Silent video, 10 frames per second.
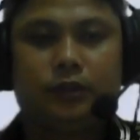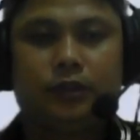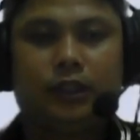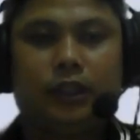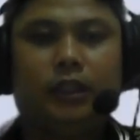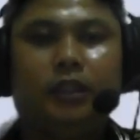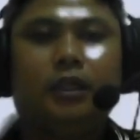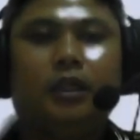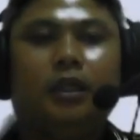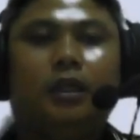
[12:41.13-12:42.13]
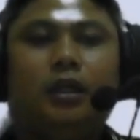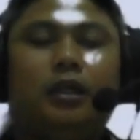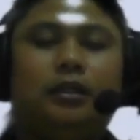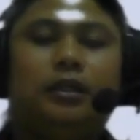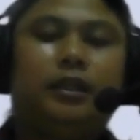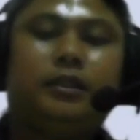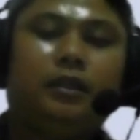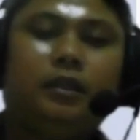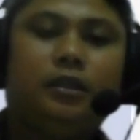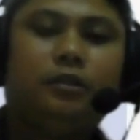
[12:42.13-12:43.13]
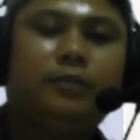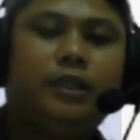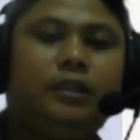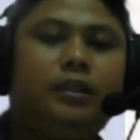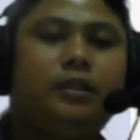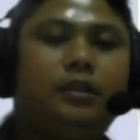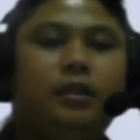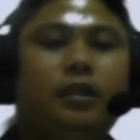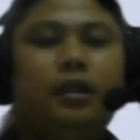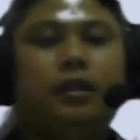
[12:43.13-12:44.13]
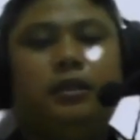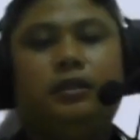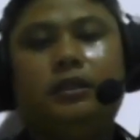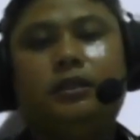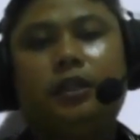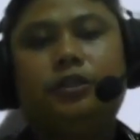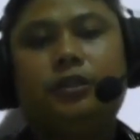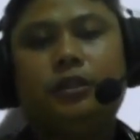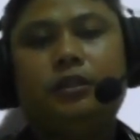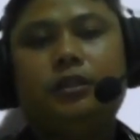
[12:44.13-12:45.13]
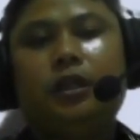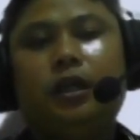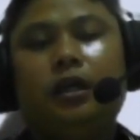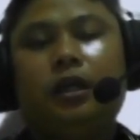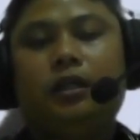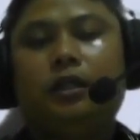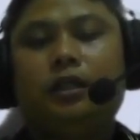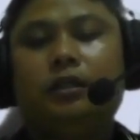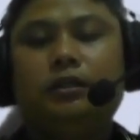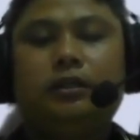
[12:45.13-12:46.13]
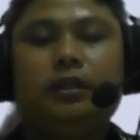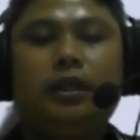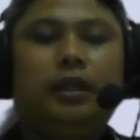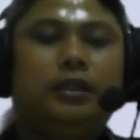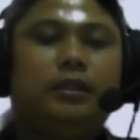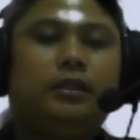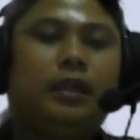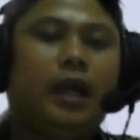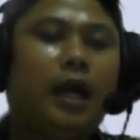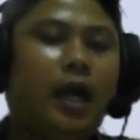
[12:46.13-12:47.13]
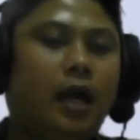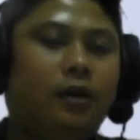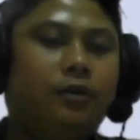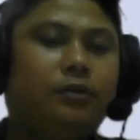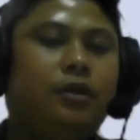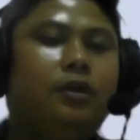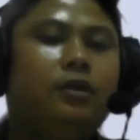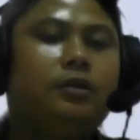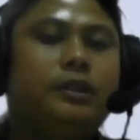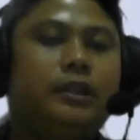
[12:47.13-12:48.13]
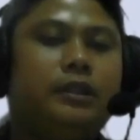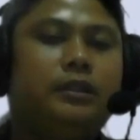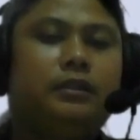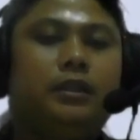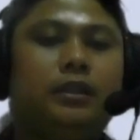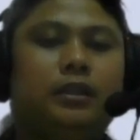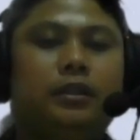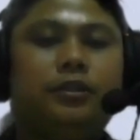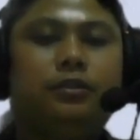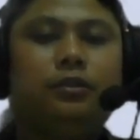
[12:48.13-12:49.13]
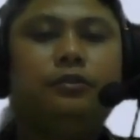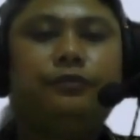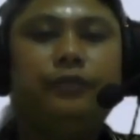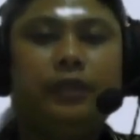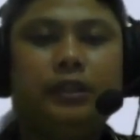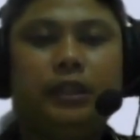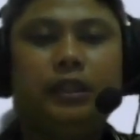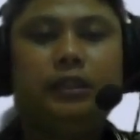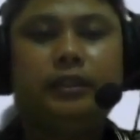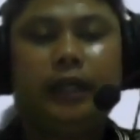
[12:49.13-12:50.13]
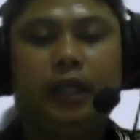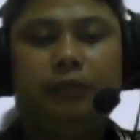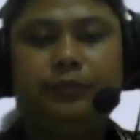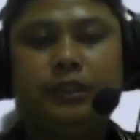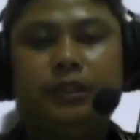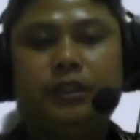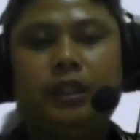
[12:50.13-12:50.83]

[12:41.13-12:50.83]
Okay, the next anatomy, the discussion. There is how did the result fill in the gaps.